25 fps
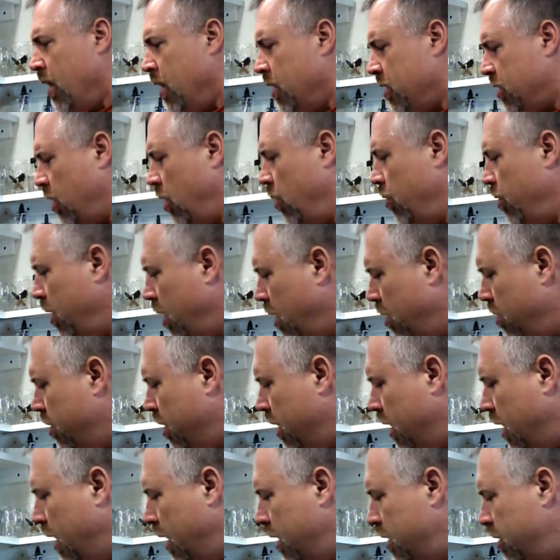So the other
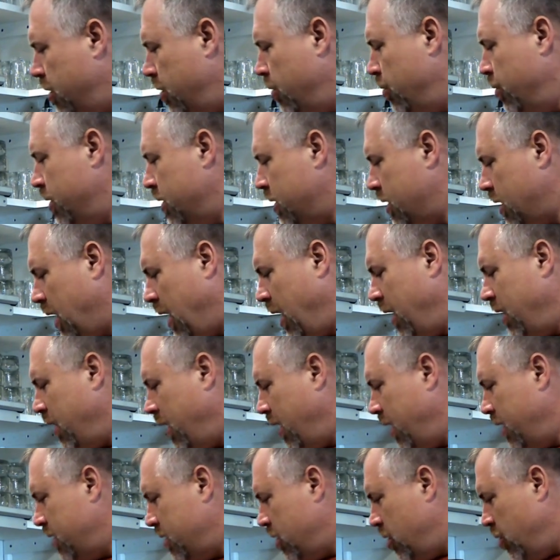thing I do is I
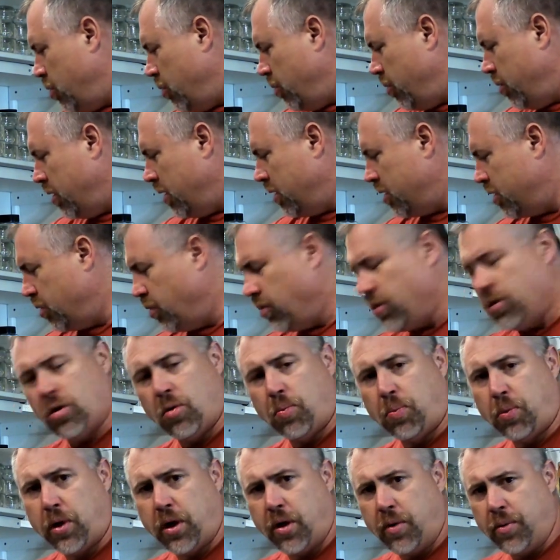like to do a
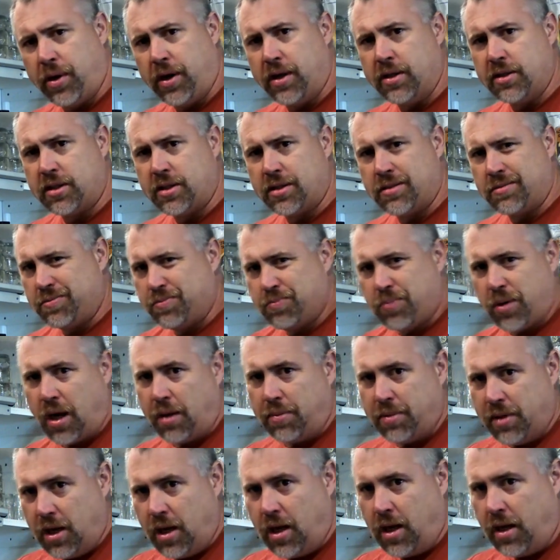little pre-rinse.
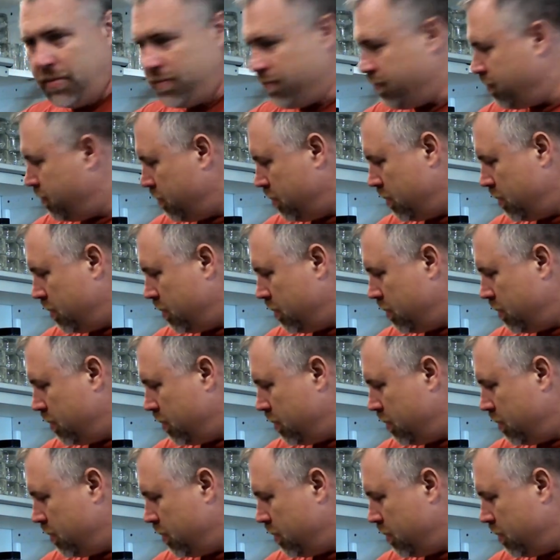Probably not